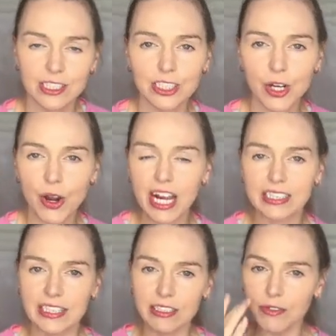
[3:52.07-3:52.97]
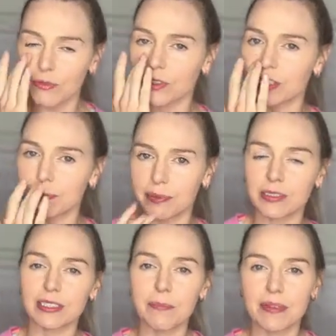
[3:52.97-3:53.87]
So I didn't want to
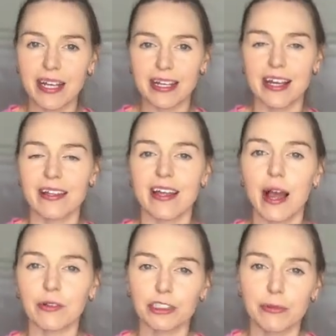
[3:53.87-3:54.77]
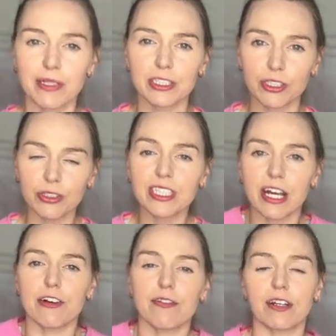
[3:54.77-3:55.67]
build something that I was gonna be so
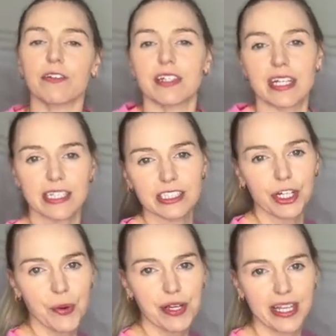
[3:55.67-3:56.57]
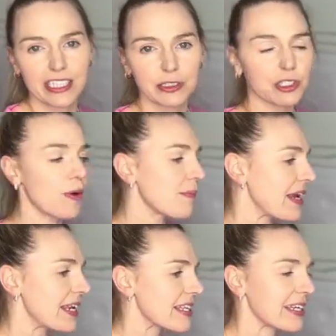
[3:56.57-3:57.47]
terrified of the kids going near. Especially when we're
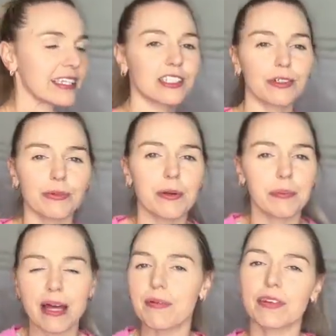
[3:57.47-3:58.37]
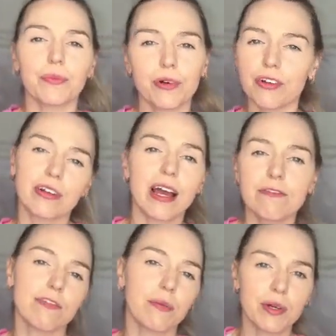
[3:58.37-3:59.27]
in it, the kids are gonna wanna play with the water and
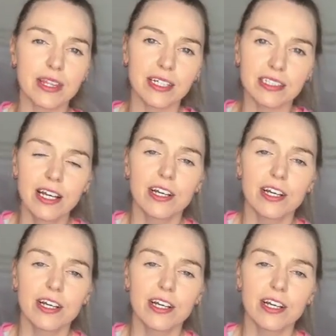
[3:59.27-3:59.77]
have fun with us.